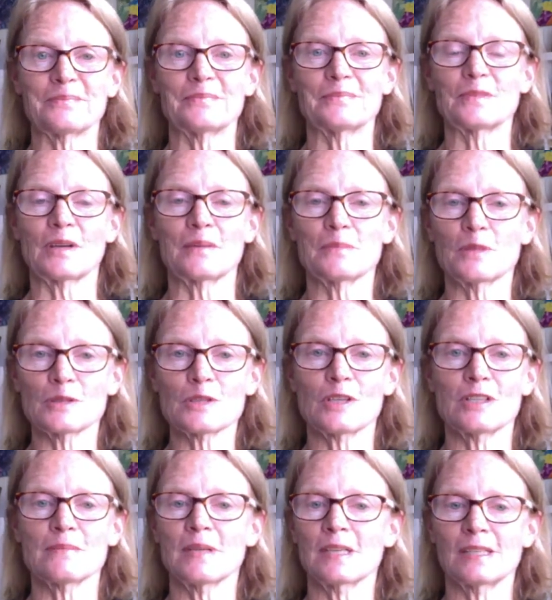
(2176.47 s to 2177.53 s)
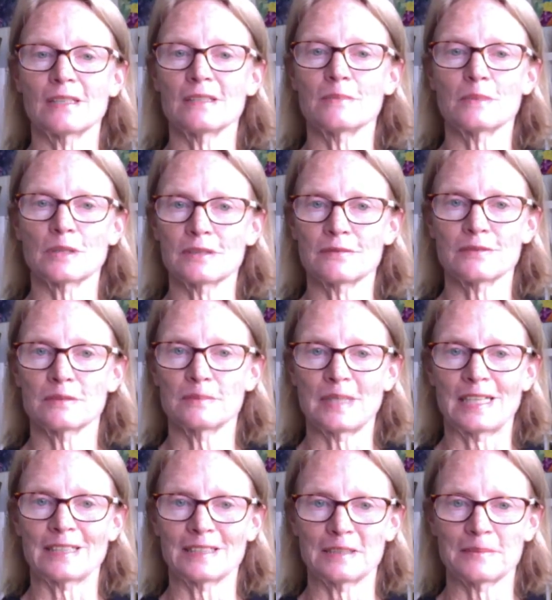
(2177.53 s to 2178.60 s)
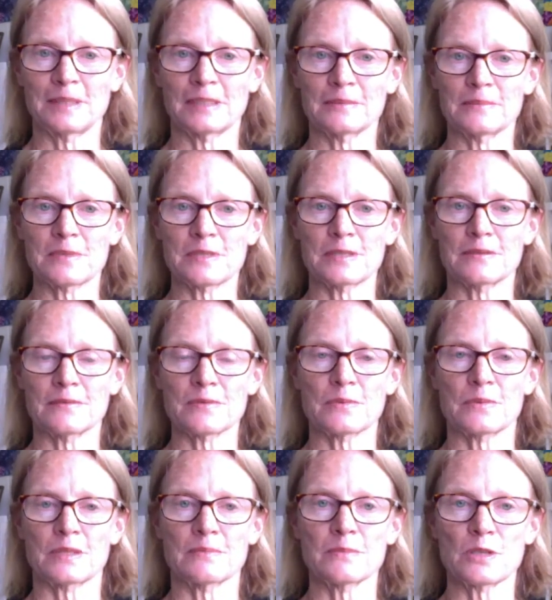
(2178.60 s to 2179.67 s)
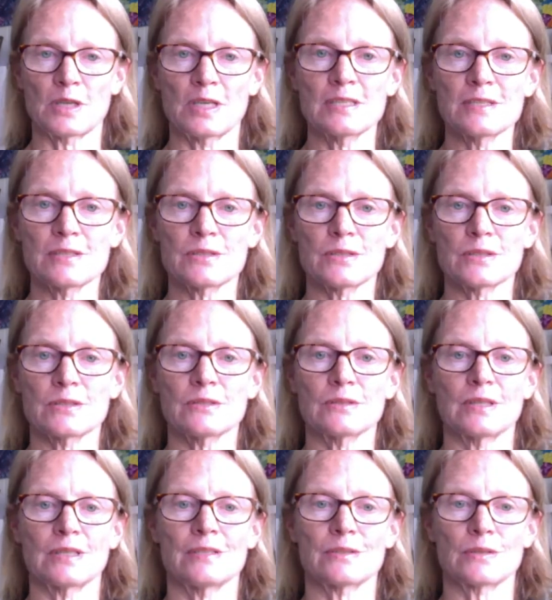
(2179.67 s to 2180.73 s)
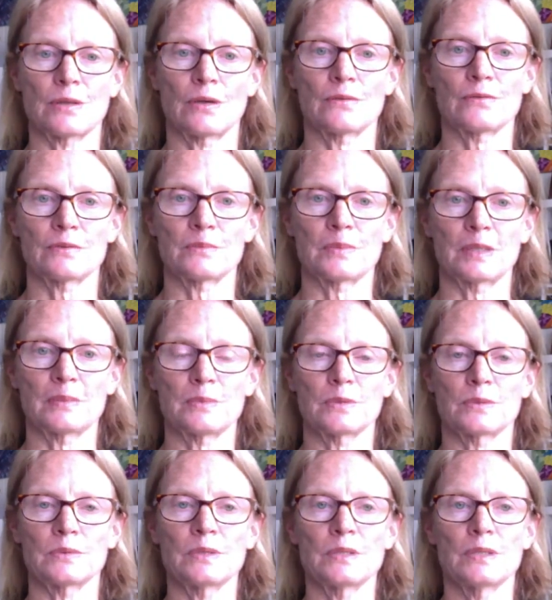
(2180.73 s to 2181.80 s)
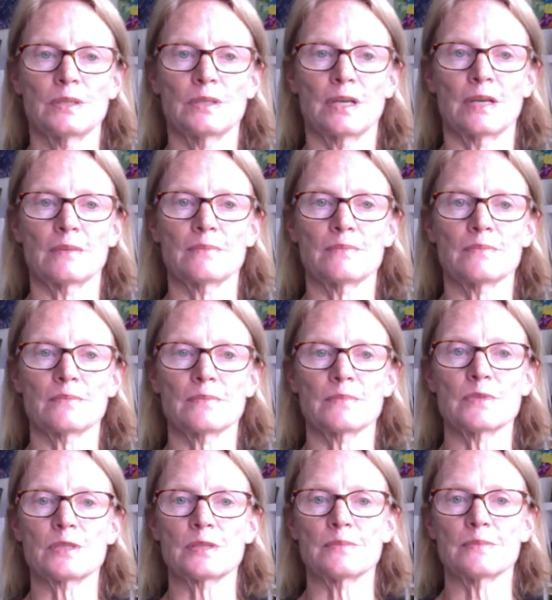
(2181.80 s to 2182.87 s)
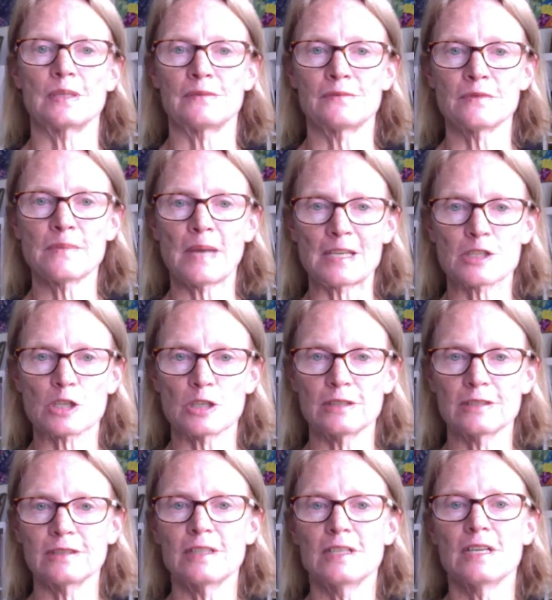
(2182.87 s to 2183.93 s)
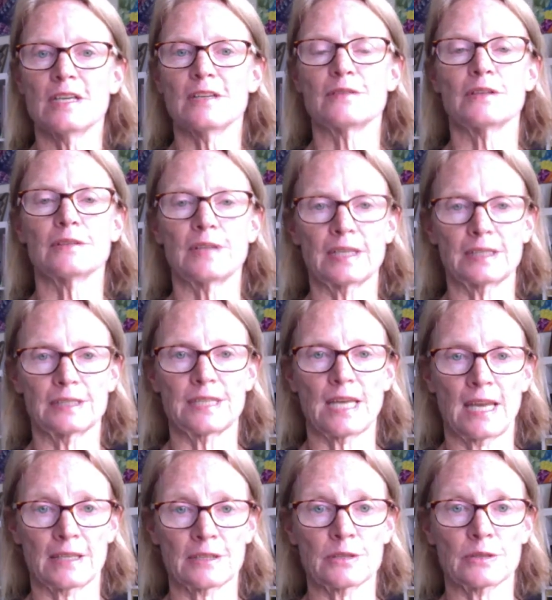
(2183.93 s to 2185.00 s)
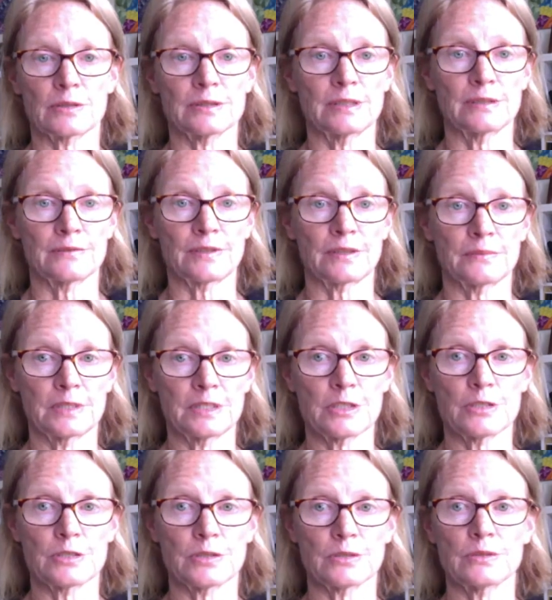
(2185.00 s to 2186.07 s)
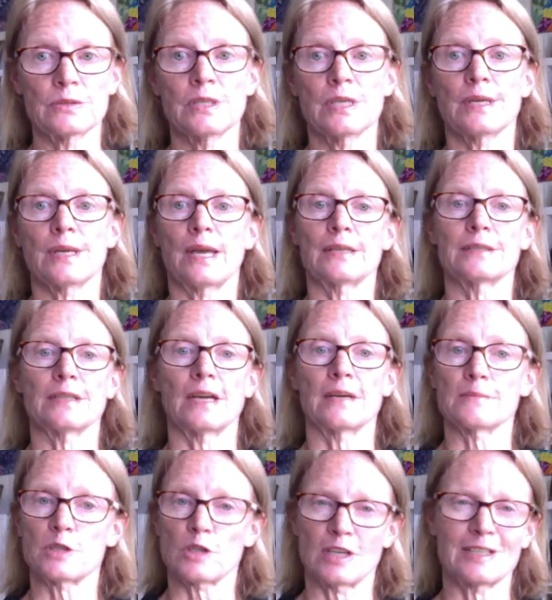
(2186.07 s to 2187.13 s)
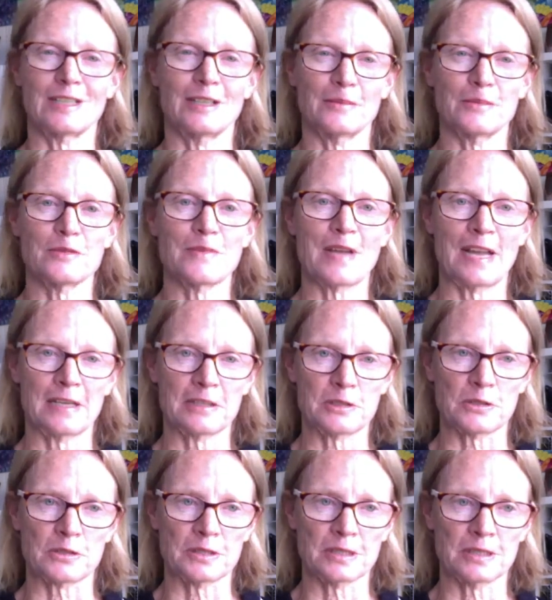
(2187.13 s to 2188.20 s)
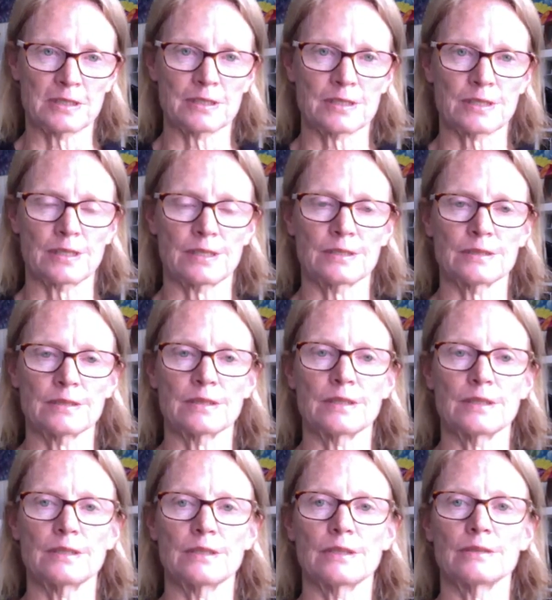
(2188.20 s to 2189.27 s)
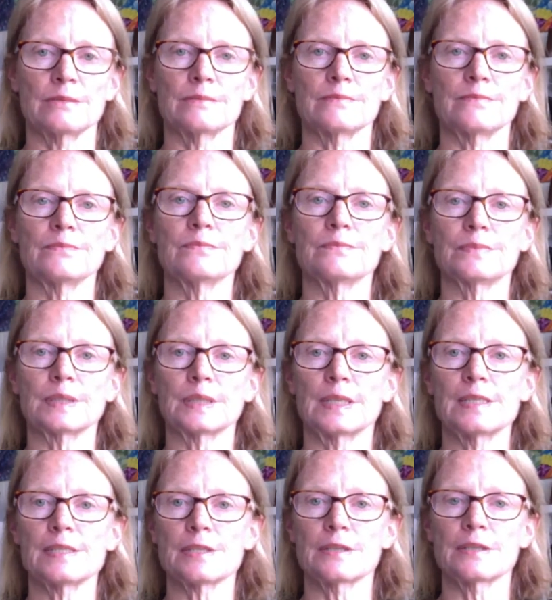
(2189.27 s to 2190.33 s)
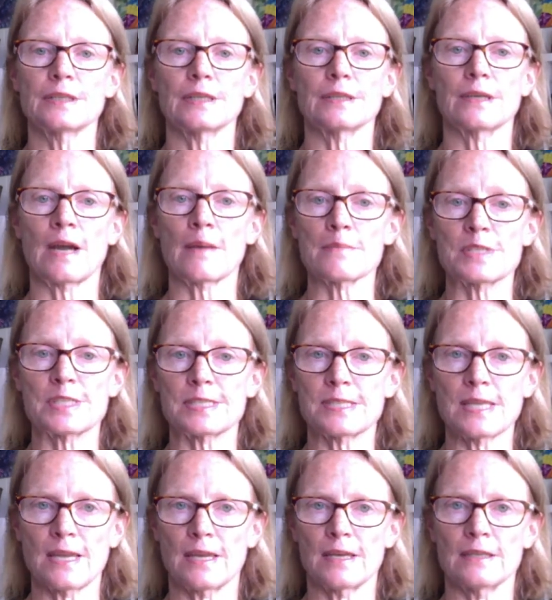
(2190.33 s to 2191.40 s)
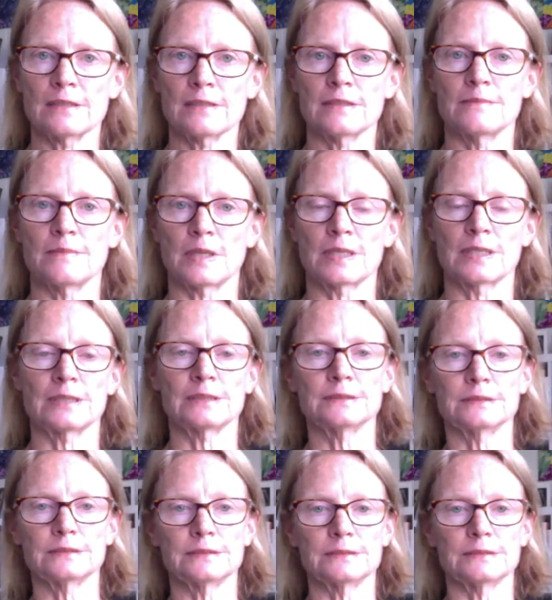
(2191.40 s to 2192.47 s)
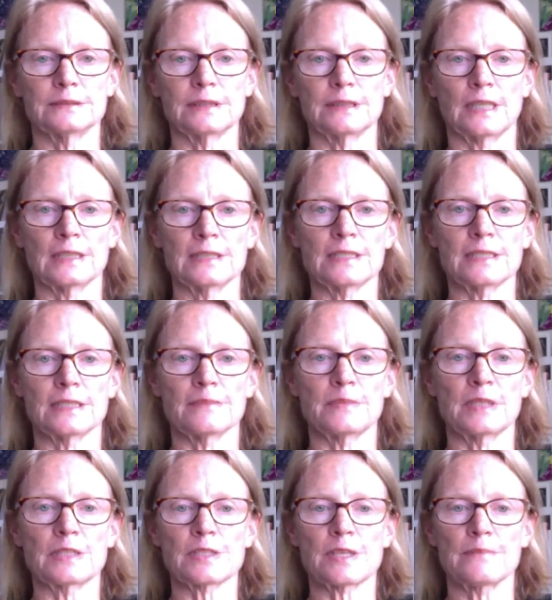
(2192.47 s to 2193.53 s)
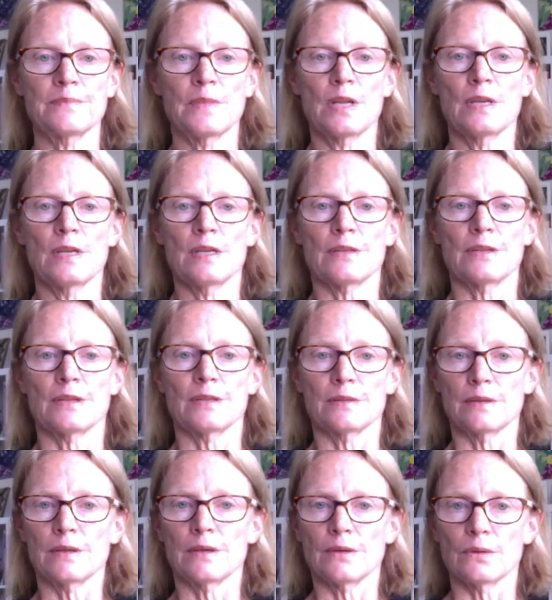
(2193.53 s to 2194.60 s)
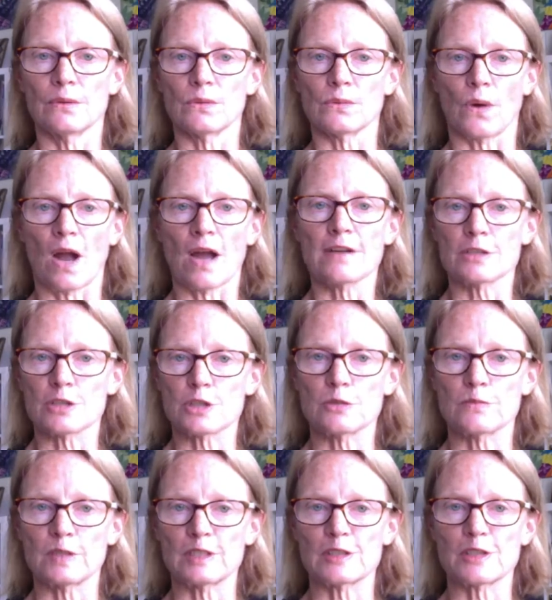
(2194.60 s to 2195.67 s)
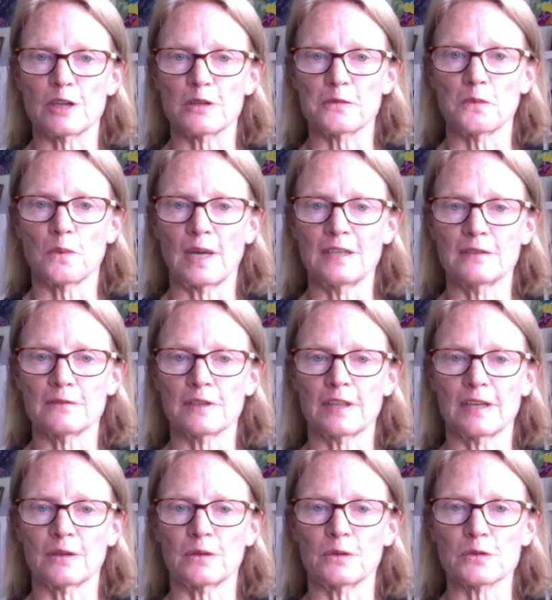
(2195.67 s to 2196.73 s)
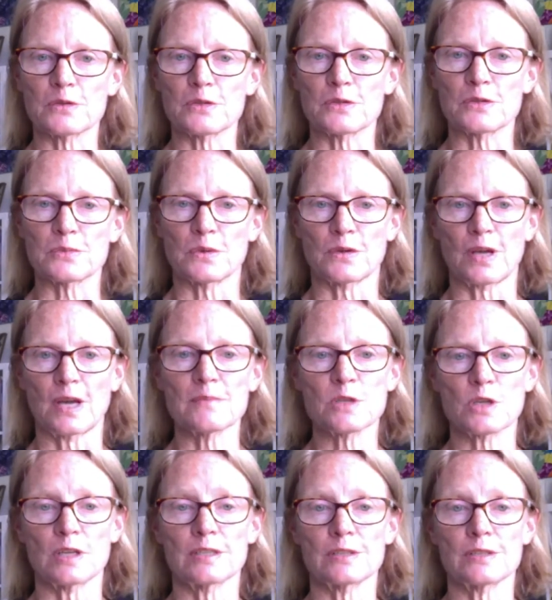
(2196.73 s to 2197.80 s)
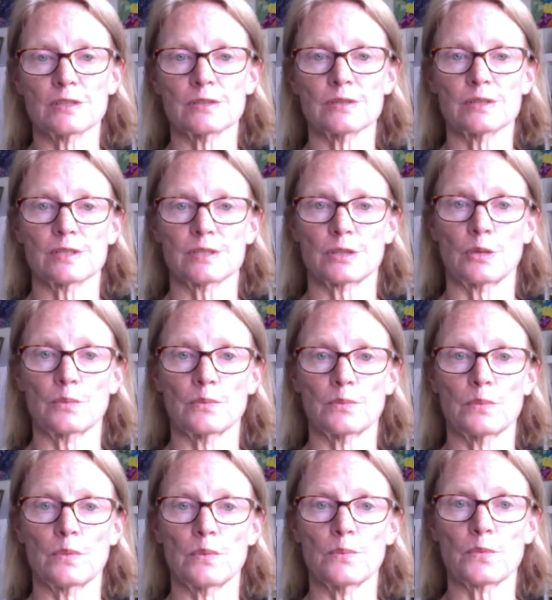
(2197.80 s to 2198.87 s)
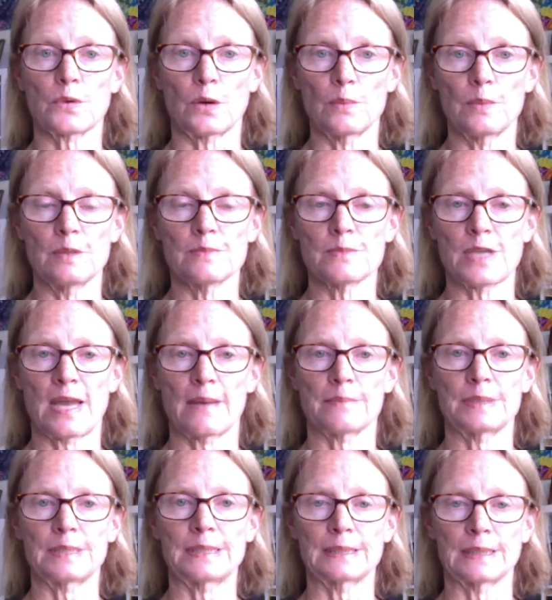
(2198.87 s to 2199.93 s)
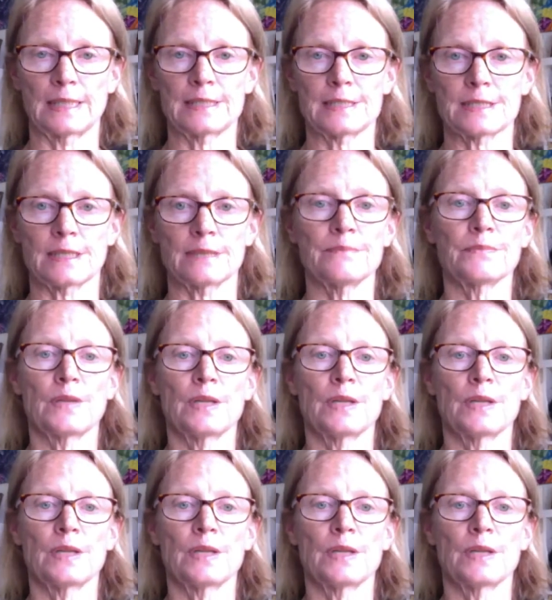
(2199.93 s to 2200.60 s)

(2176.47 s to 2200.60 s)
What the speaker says: No, I'm not trying to make anybody feel badly about themselves. What I'm trying to do is offer people some information that they can act on if they wish to, and I'm trying to help them act on it. So, you know, please don't get upset by the idea, because that riders should be a certain weight for their horses. What I'm trying to do is stop problems happening later.